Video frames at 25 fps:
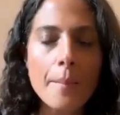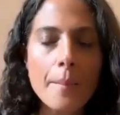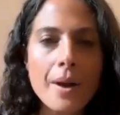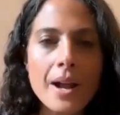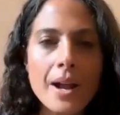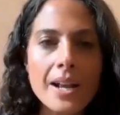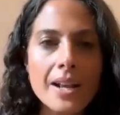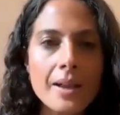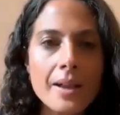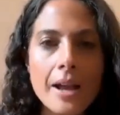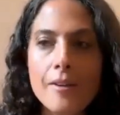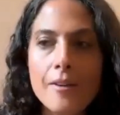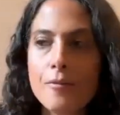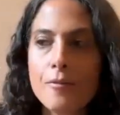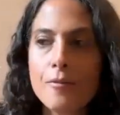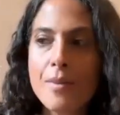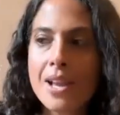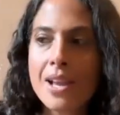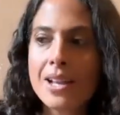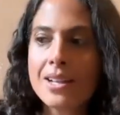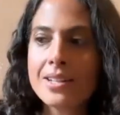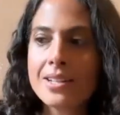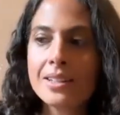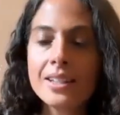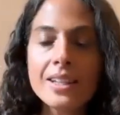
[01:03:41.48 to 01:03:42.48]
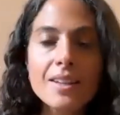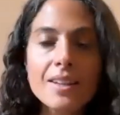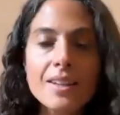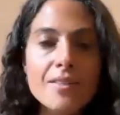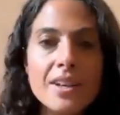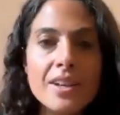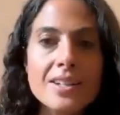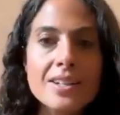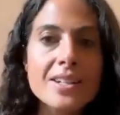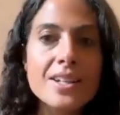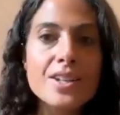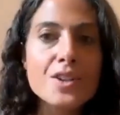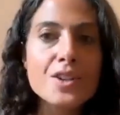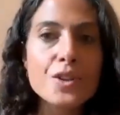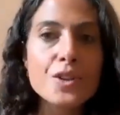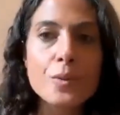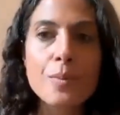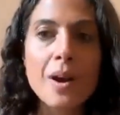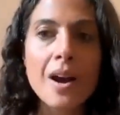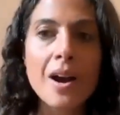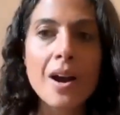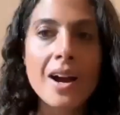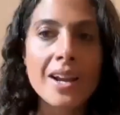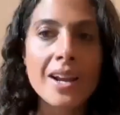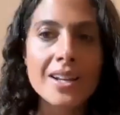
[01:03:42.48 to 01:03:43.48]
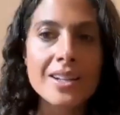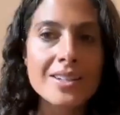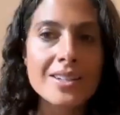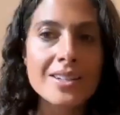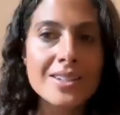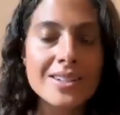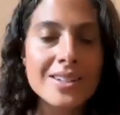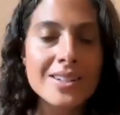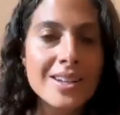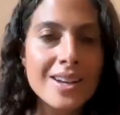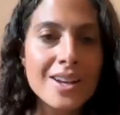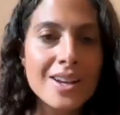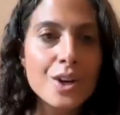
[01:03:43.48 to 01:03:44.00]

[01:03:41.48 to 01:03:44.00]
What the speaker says: that might have meant leaving a sister behind